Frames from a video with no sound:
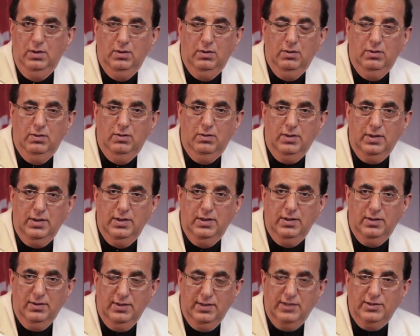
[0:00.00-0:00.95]
or
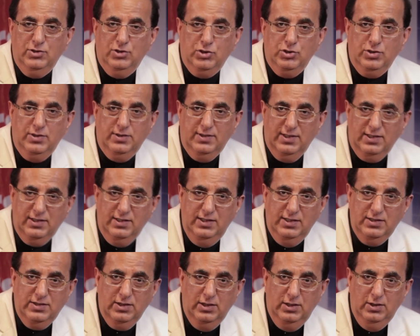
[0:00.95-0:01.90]
a relaxation
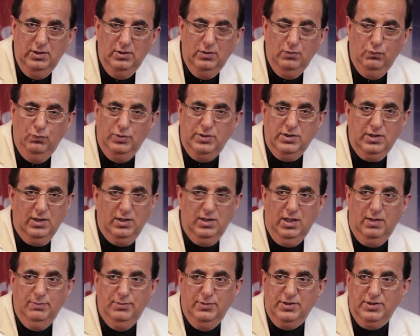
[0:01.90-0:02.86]
techniques, which
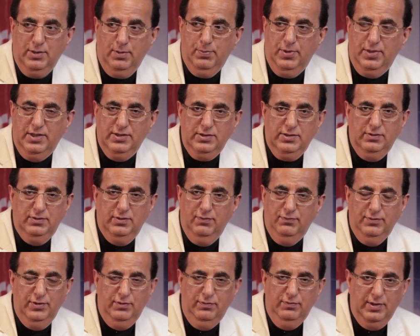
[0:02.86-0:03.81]
cannot be surpassed. They are
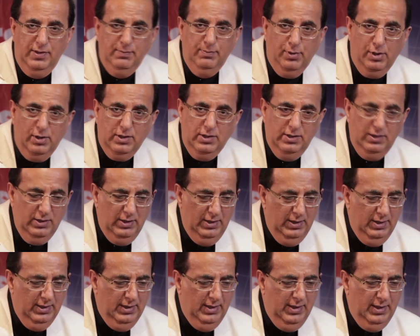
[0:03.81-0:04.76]
very, very important.
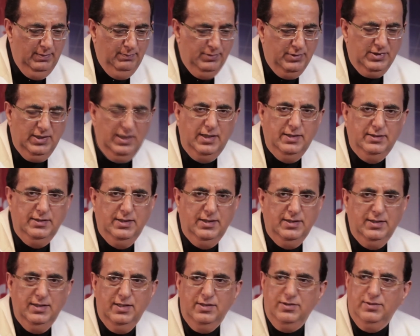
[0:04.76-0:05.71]
And beside
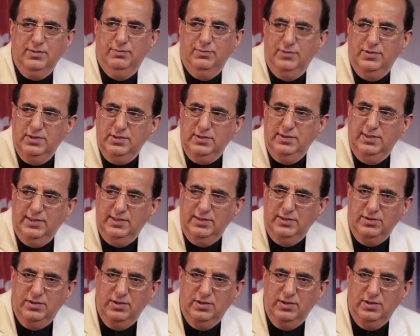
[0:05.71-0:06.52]
that, there are some drugs like ACE